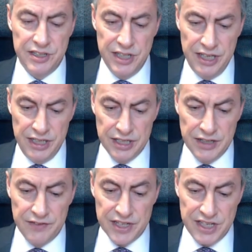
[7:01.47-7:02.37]

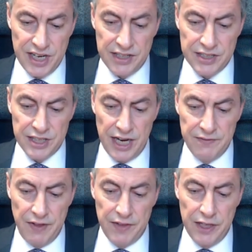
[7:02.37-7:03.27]
indeed the second
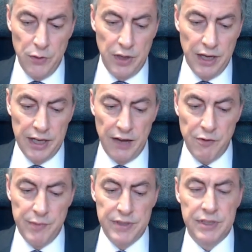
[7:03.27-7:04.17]
time that the UK
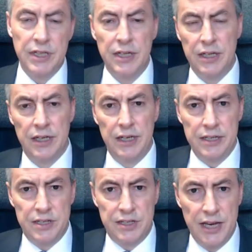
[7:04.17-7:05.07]
government
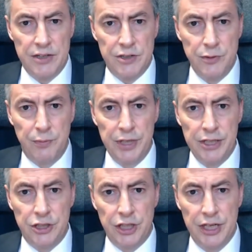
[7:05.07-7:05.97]
is set to
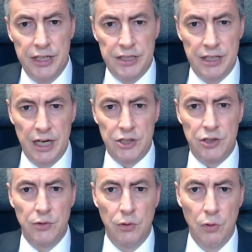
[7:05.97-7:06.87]
breach
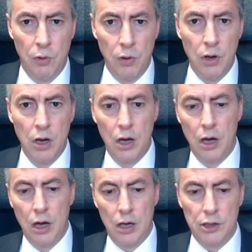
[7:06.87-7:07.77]
international law,"
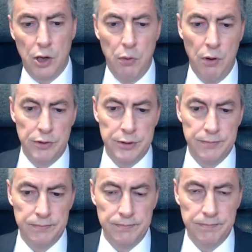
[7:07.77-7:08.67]
unquote.